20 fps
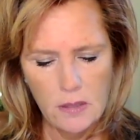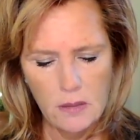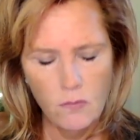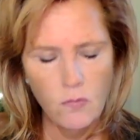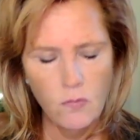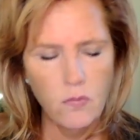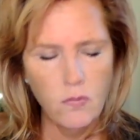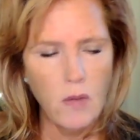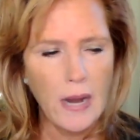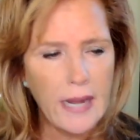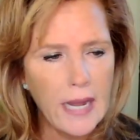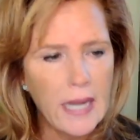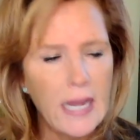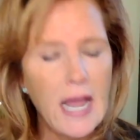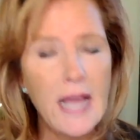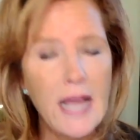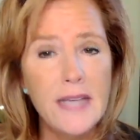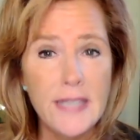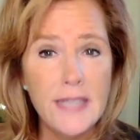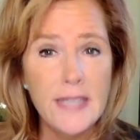
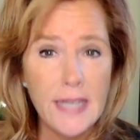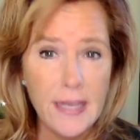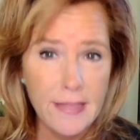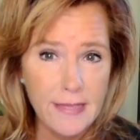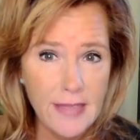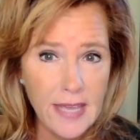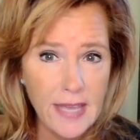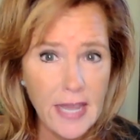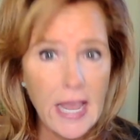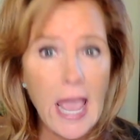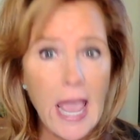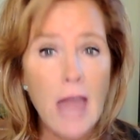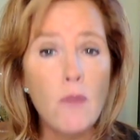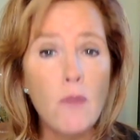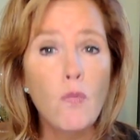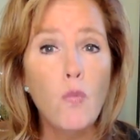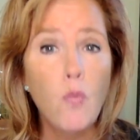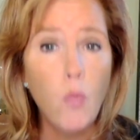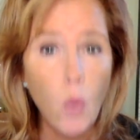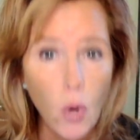recognizing a thing
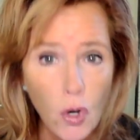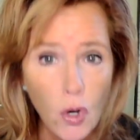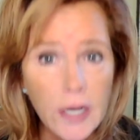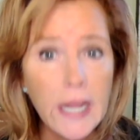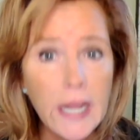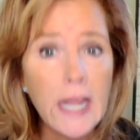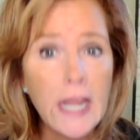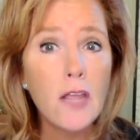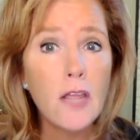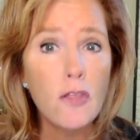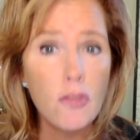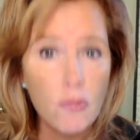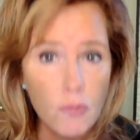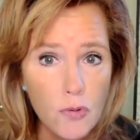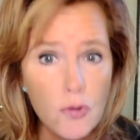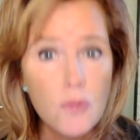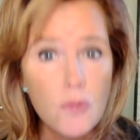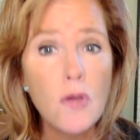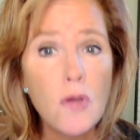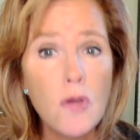and working
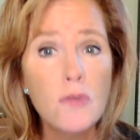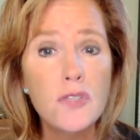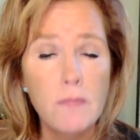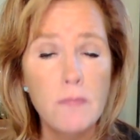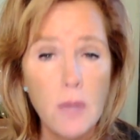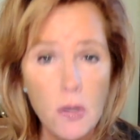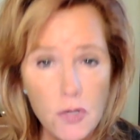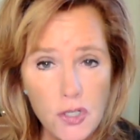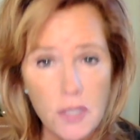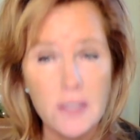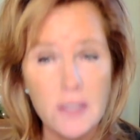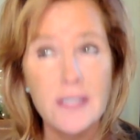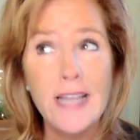through those emotions.